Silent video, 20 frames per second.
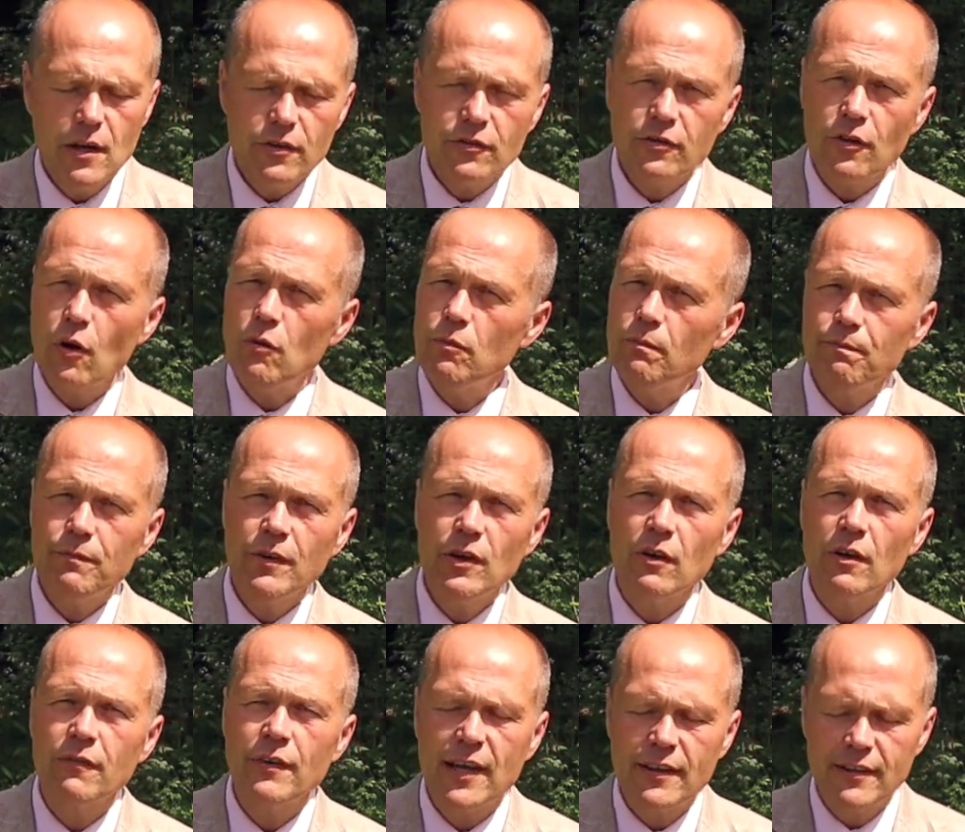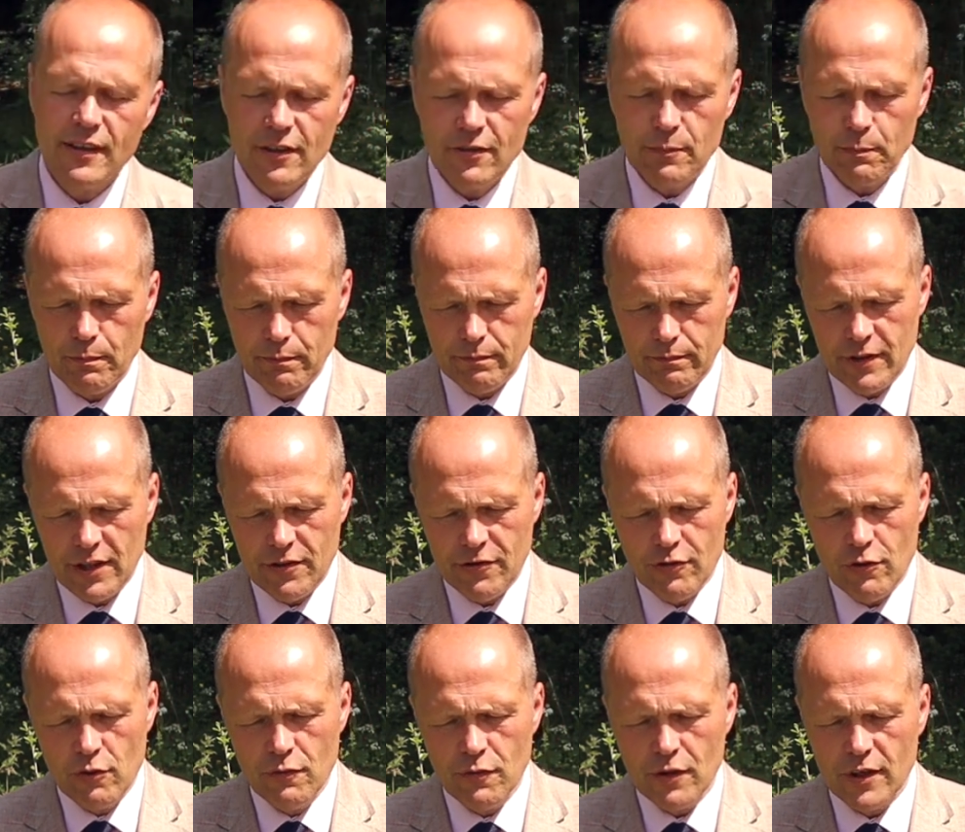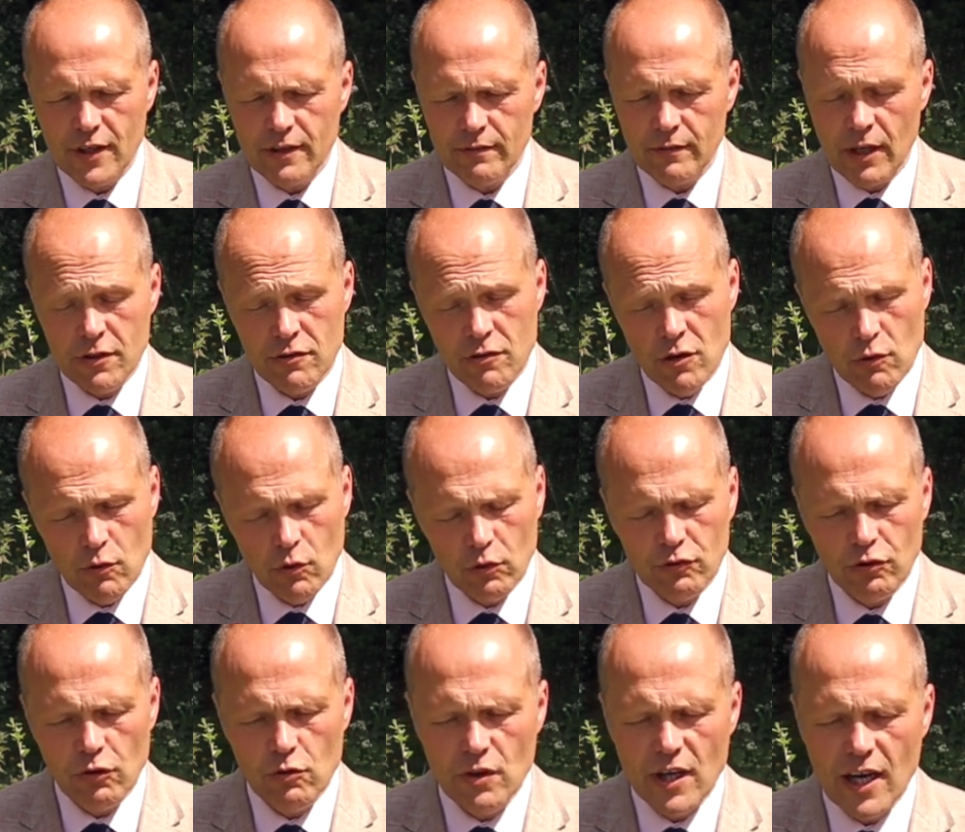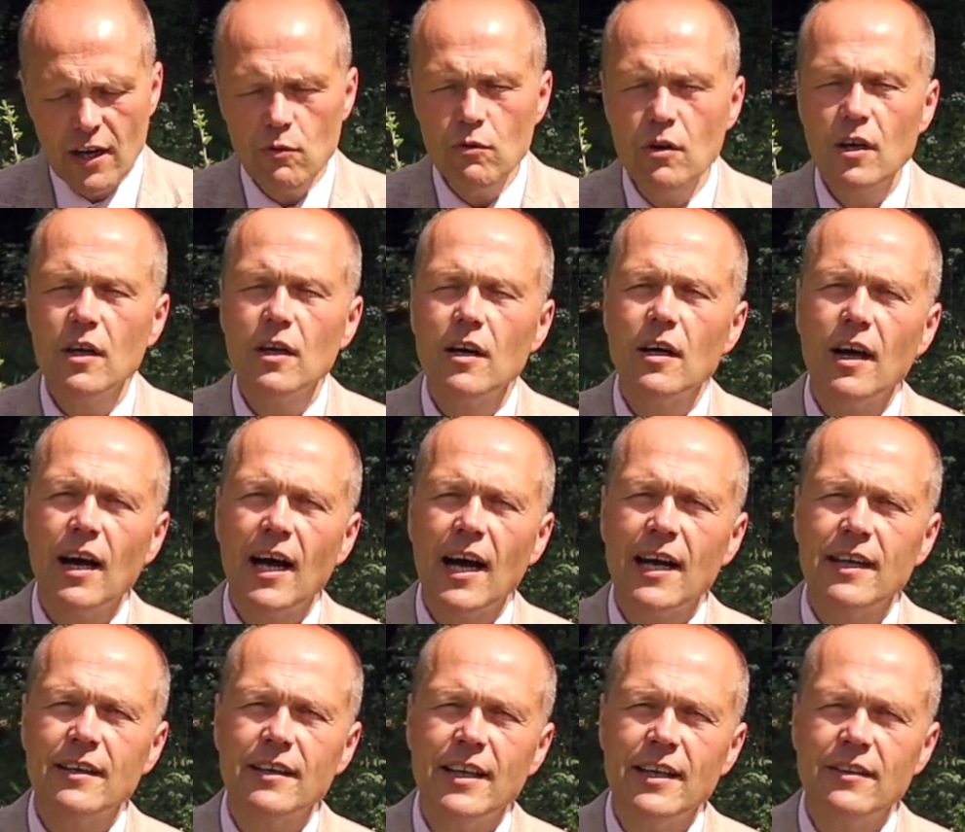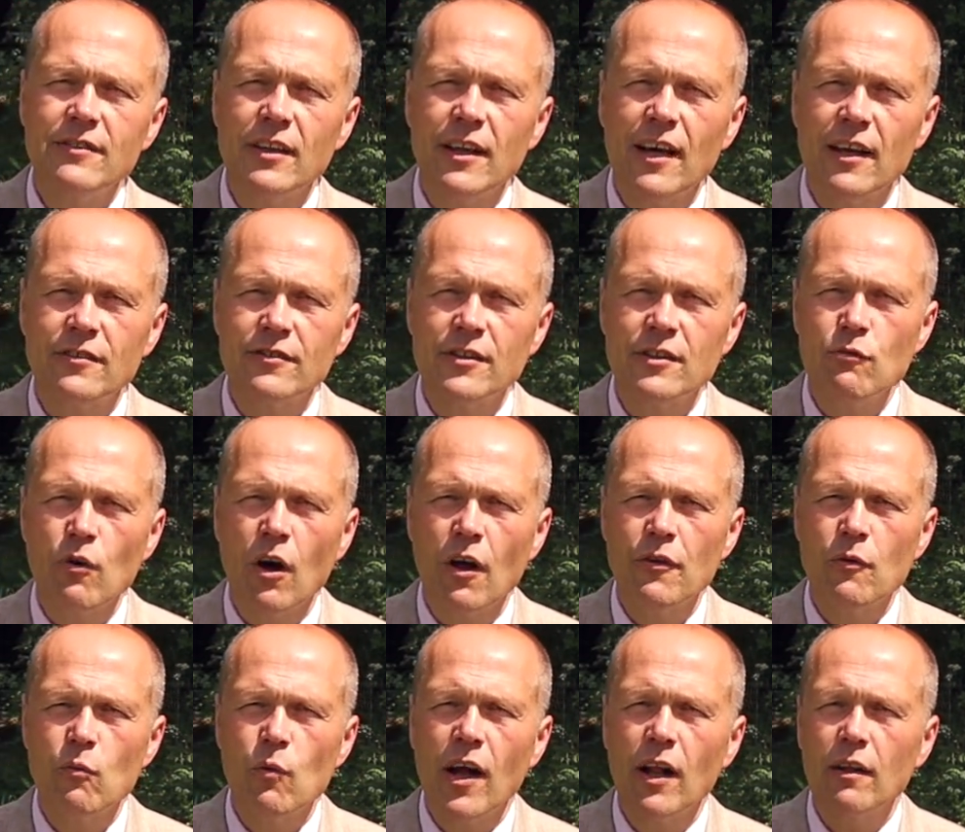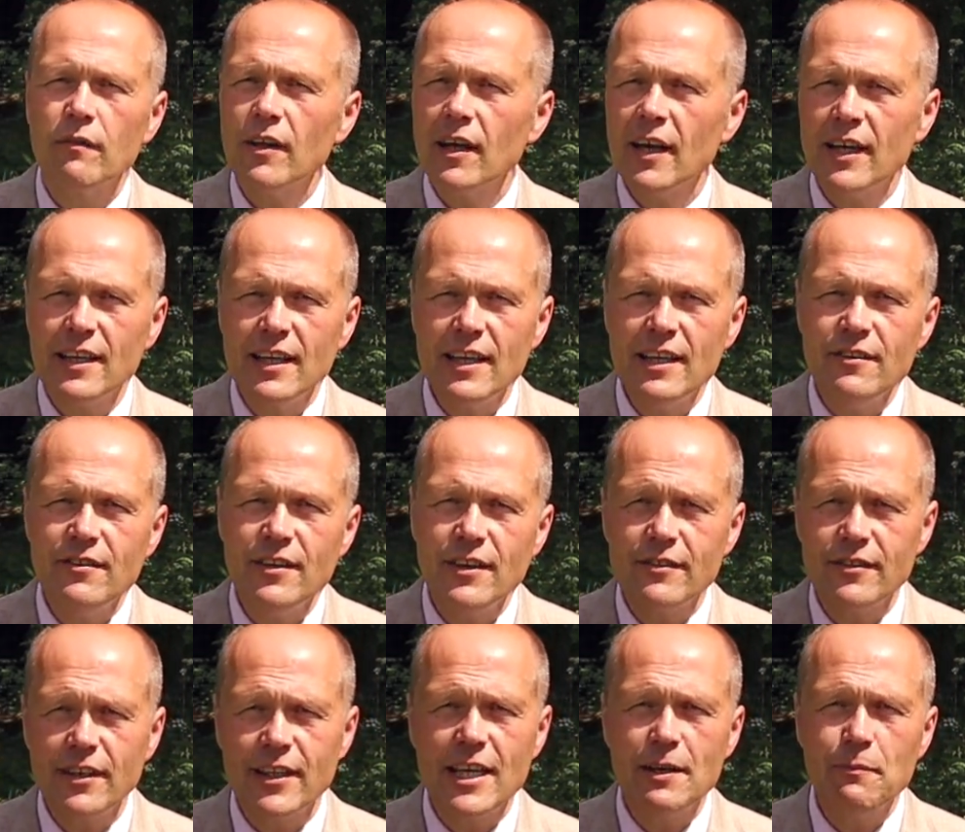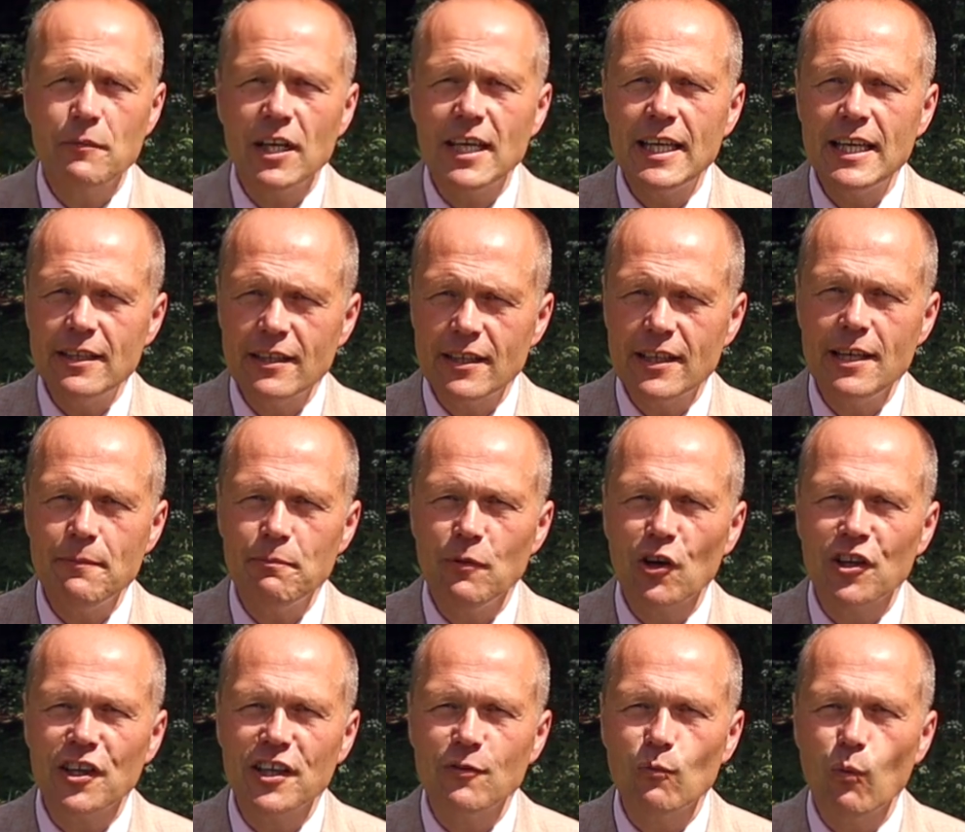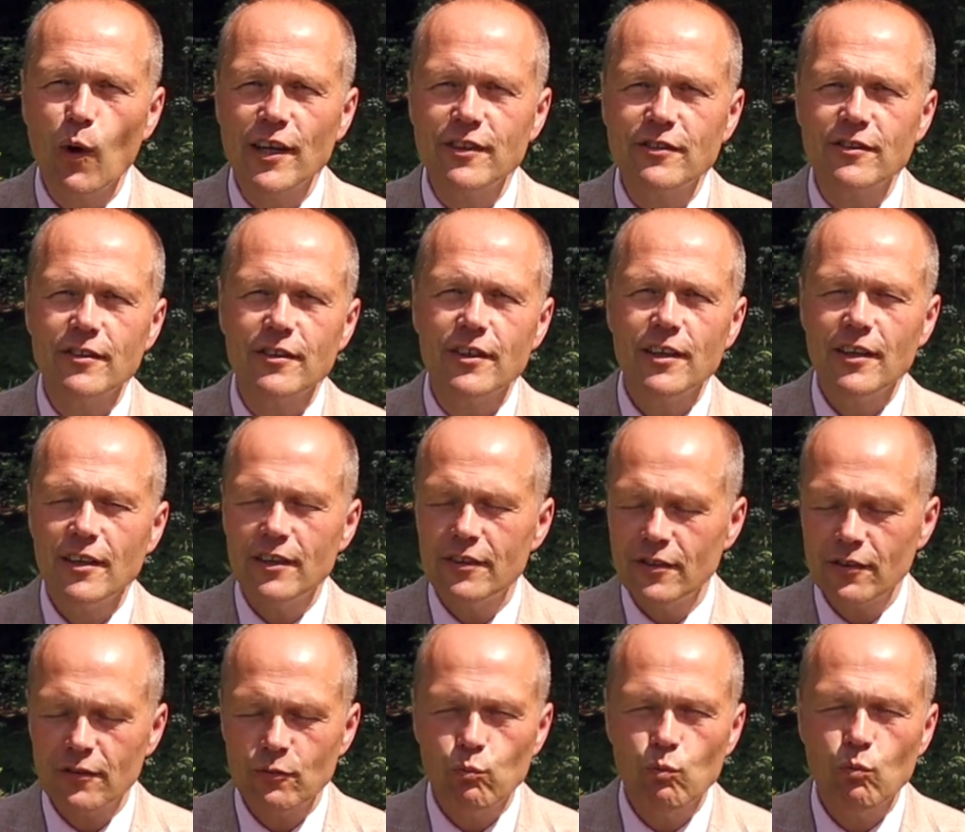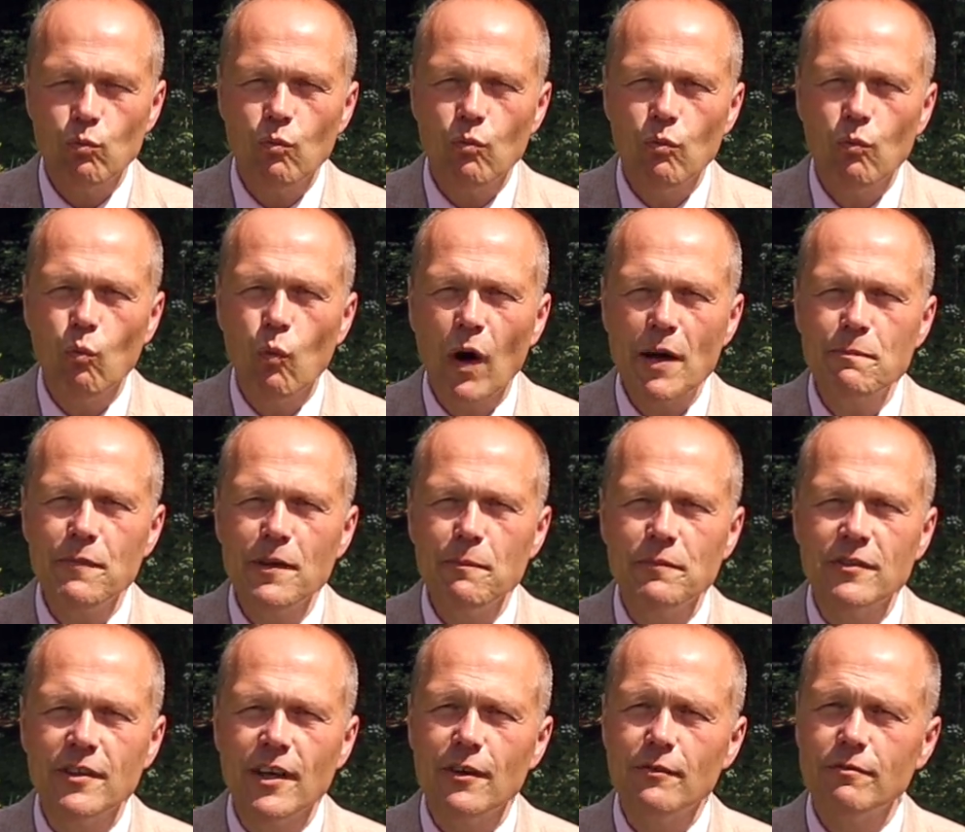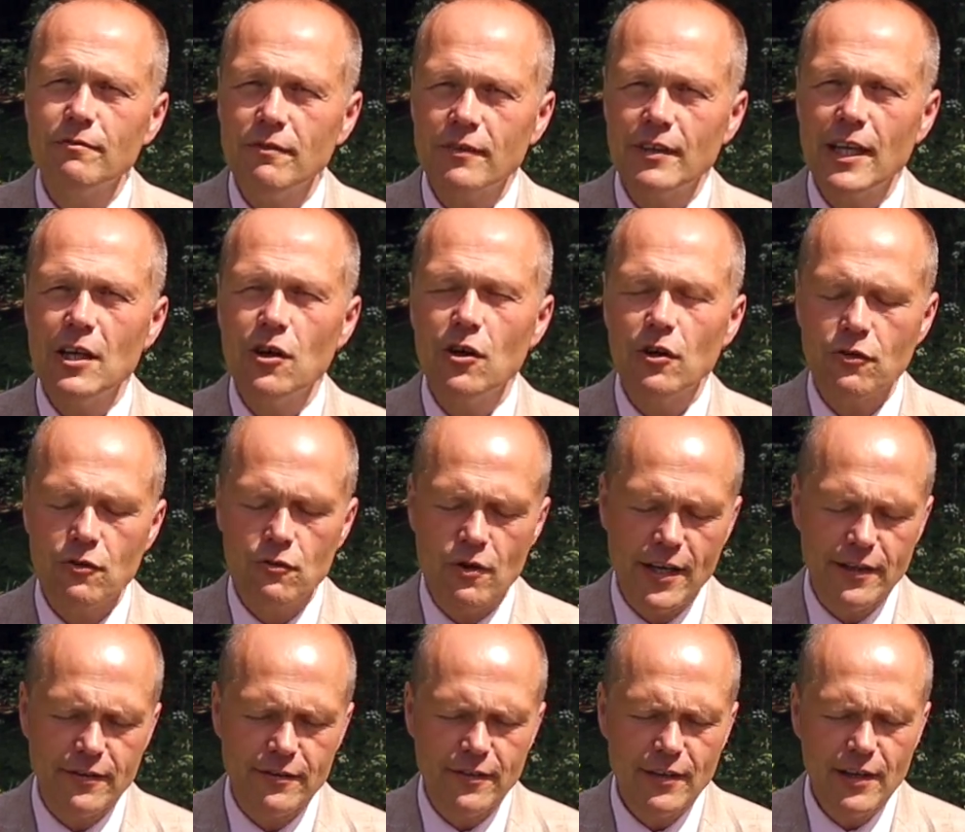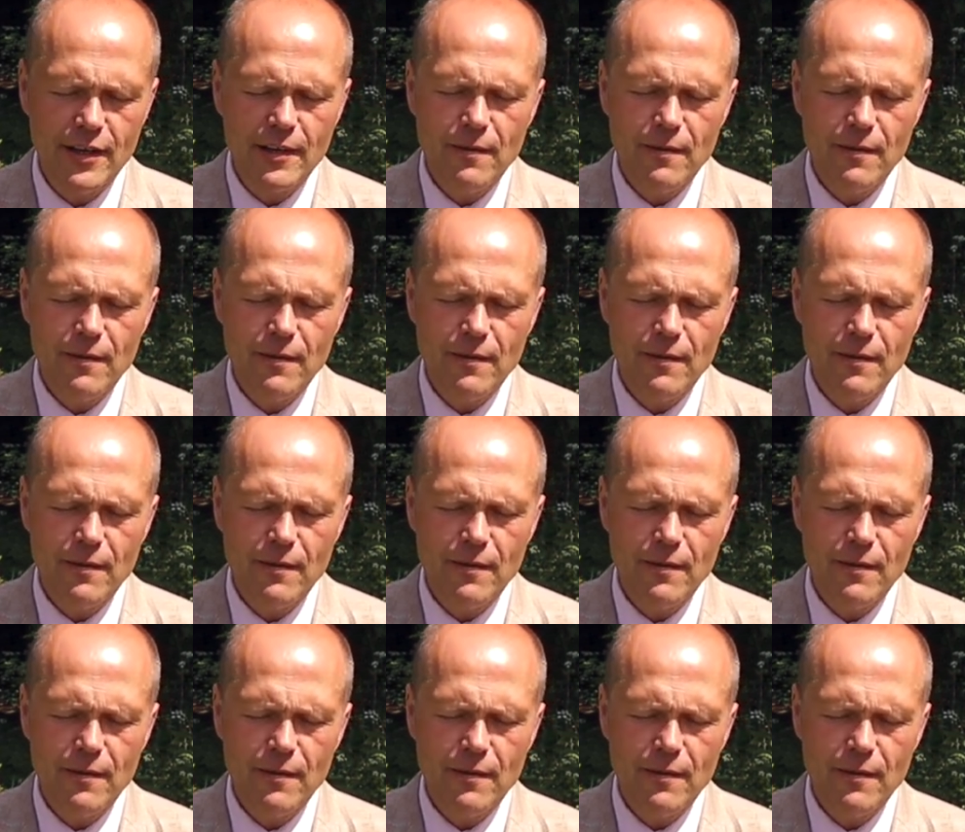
So, you know, I've had this shoe for a year or two now, and it's lasted rather well, and easy to keep clean, keep looking white, just wipe them down, they look great.